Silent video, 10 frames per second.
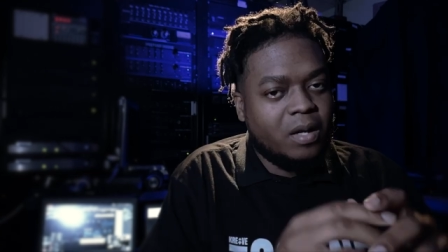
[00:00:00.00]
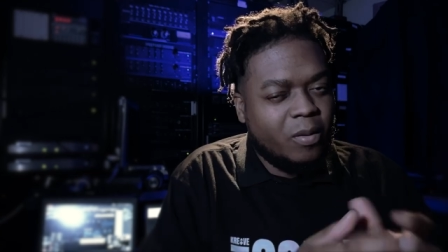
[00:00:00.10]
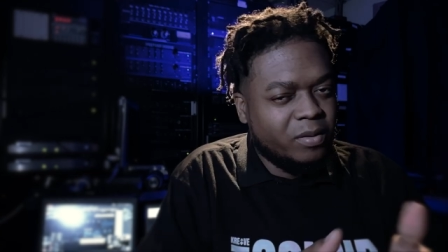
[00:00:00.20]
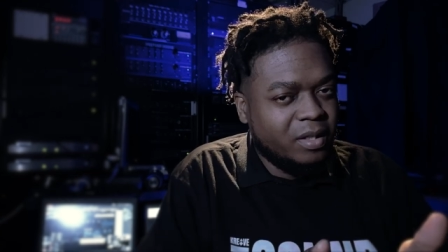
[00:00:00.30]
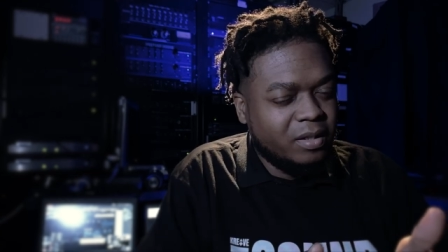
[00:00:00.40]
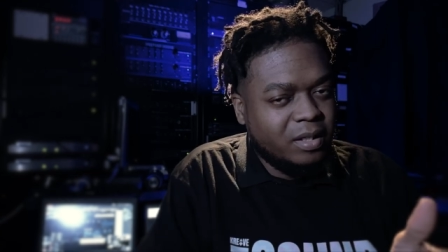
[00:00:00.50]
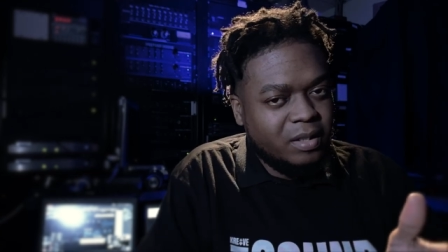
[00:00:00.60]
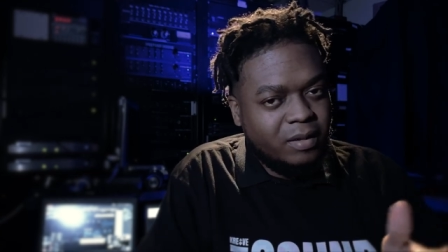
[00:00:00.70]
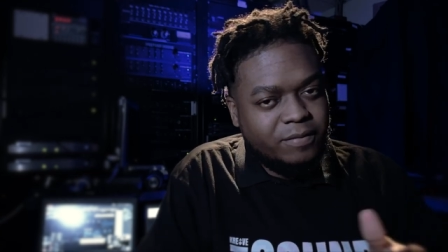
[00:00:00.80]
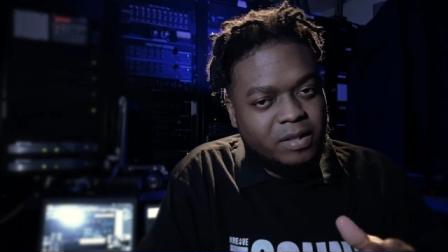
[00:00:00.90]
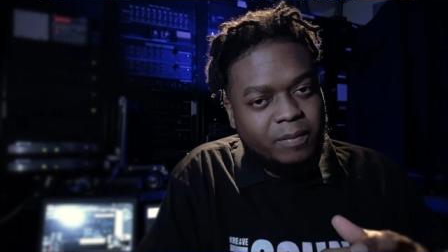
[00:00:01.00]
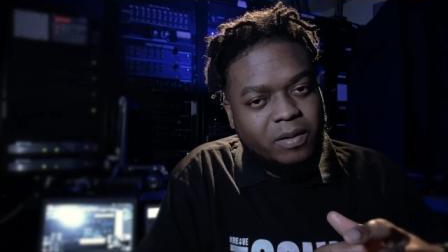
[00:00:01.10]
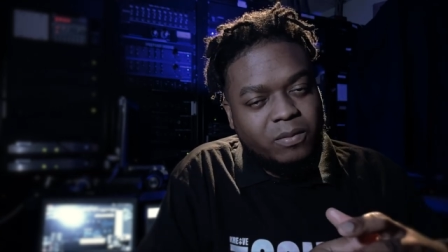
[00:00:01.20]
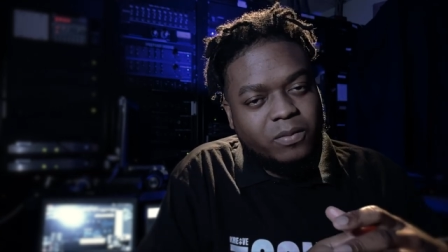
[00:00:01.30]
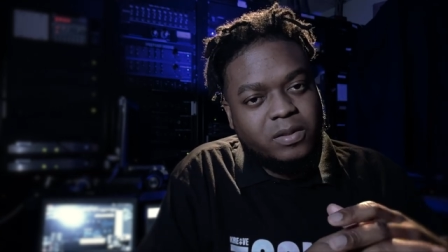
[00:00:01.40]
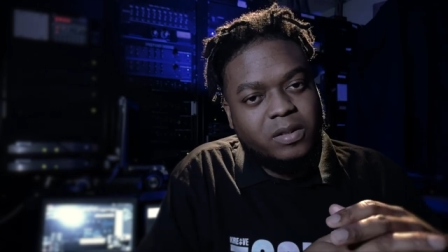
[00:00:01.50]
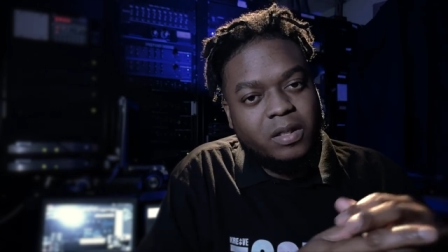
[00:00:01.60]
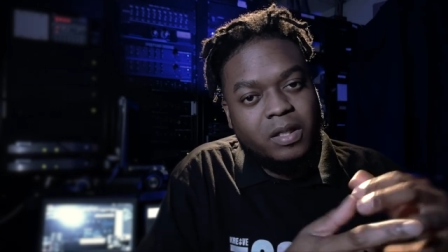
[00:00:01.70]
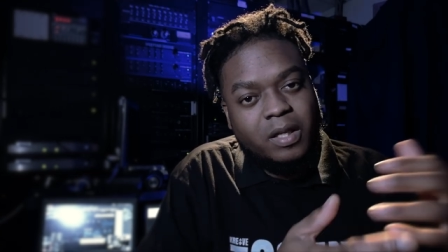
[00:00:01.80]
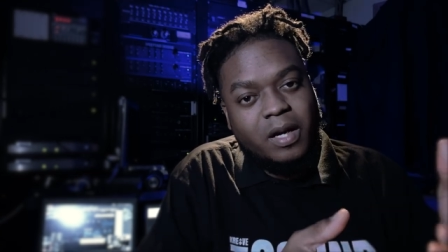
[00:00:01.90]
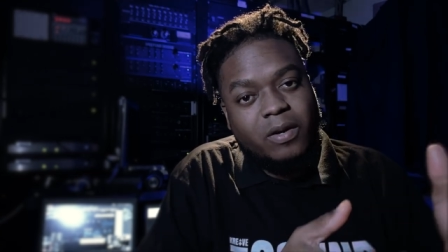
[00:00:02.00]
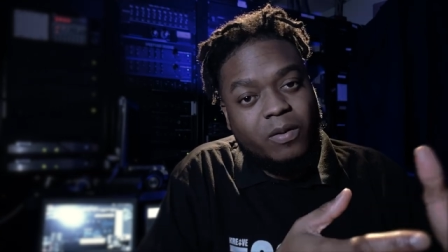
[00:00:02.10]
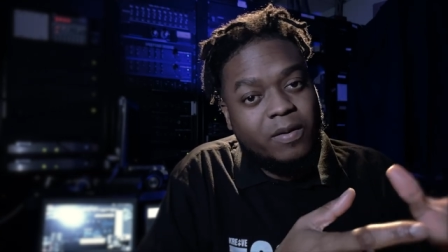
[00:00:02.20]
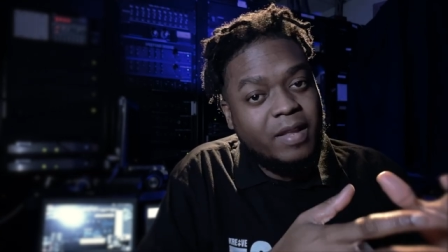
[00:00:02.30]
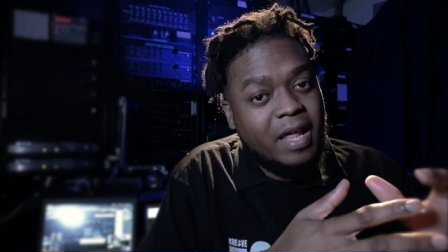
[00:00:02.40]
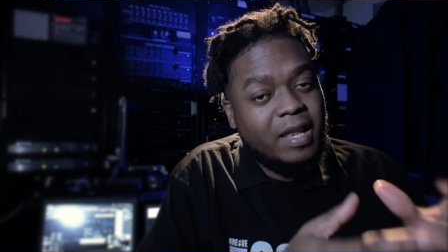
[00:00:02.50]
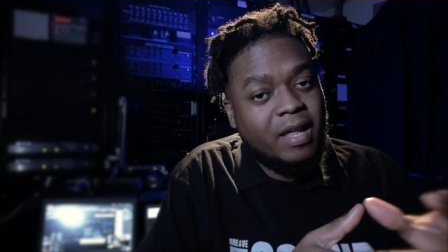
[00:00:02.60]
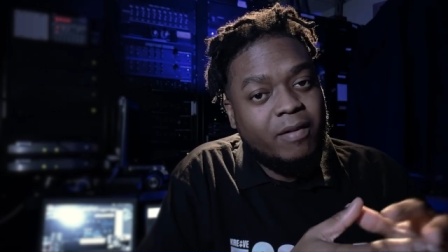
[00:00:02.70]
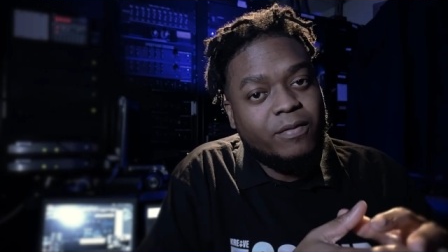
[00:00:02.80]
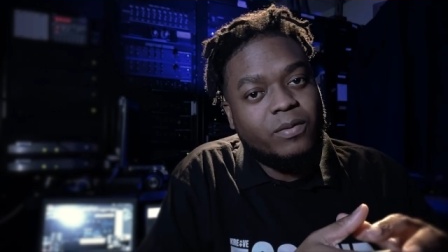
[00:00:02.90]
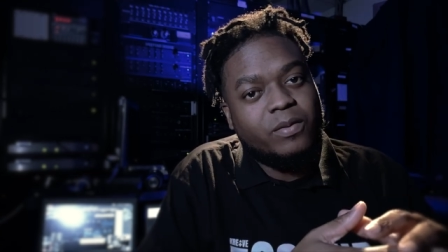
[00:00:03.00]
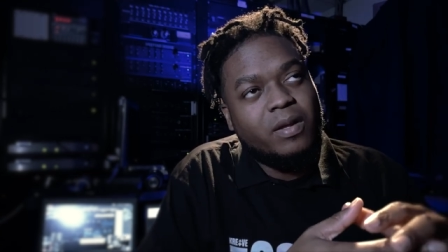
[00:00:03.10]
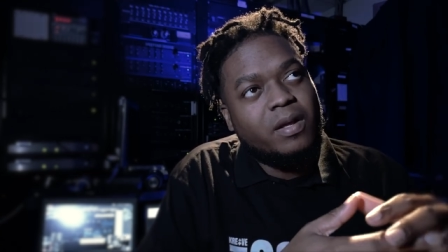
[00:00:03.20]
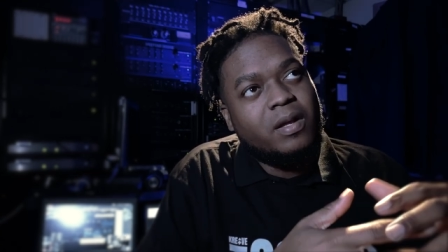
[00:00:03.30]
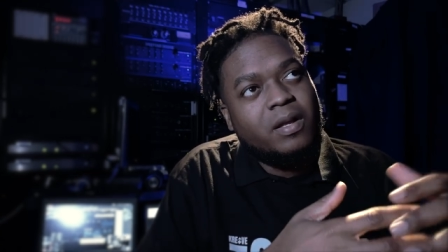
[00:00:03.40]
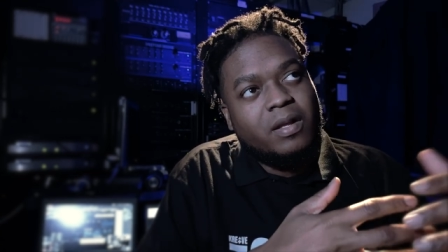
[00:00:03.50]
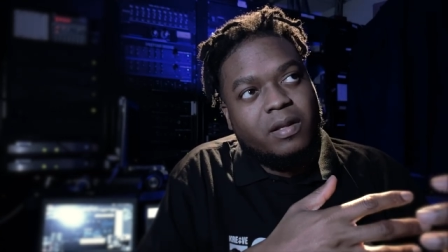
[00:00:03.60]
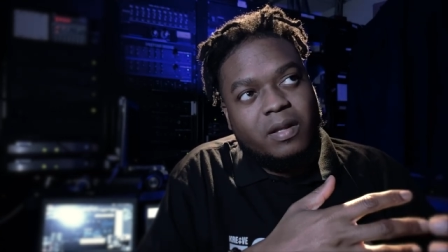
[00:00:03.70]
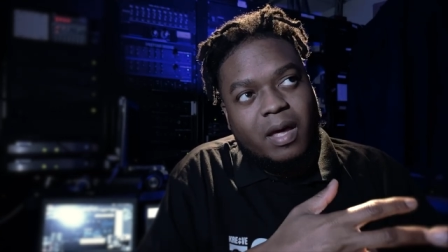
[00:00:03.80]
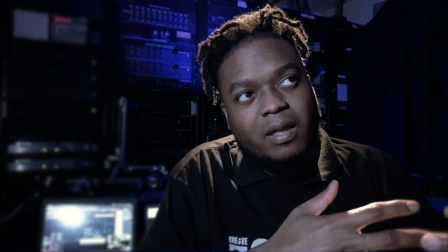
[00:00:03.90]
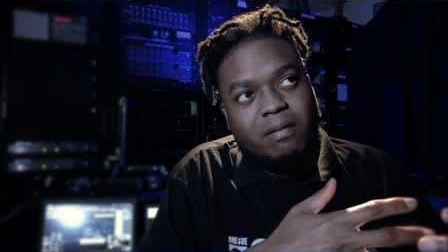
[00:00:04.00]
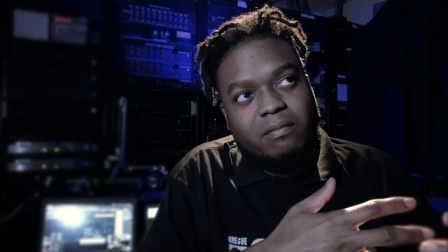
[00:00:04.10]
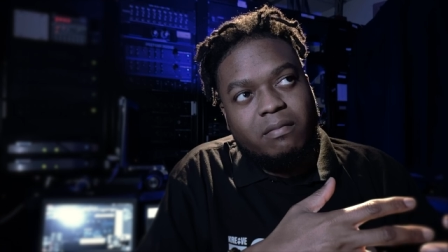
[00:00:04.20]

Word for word: I would think that if something was declared on that level, that